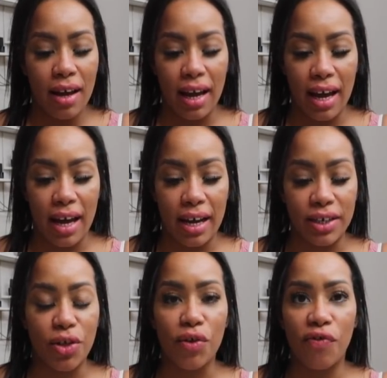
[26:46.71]

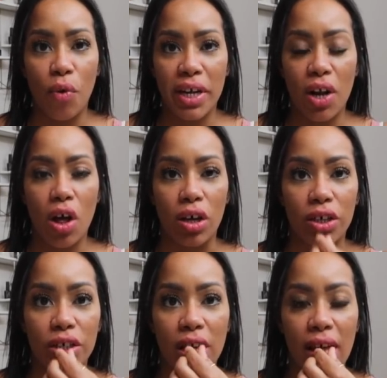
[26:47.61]
And they're forty
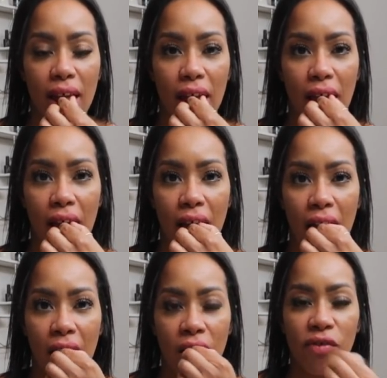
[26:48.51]
dollars
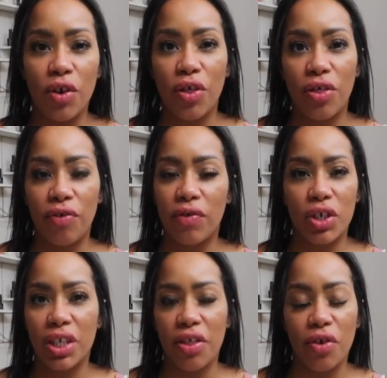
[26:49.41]
for th for
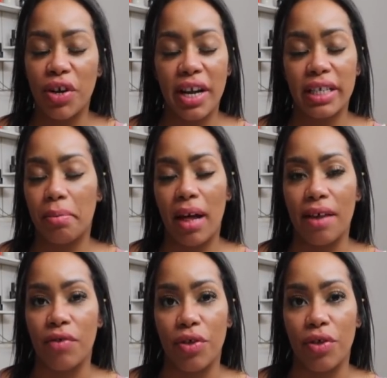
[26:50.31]
just a thirty day supply for